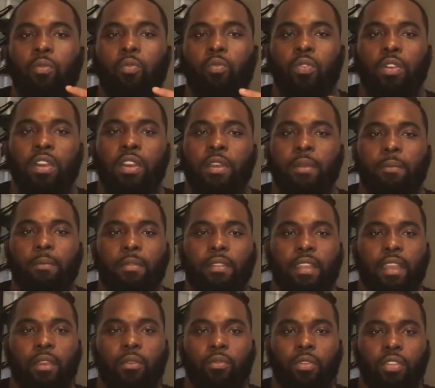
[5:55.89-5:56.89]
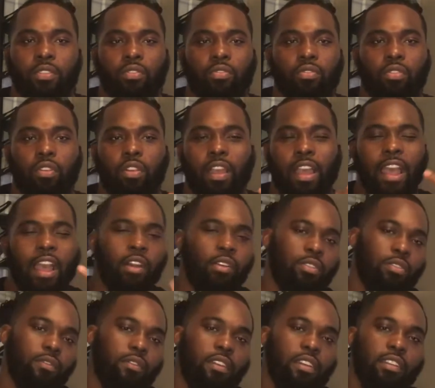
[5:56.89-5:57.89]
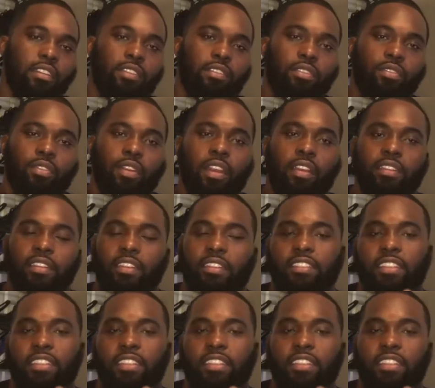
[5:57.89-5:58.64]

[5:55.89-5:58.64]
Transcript: what I went through, or how I was feeling throughout the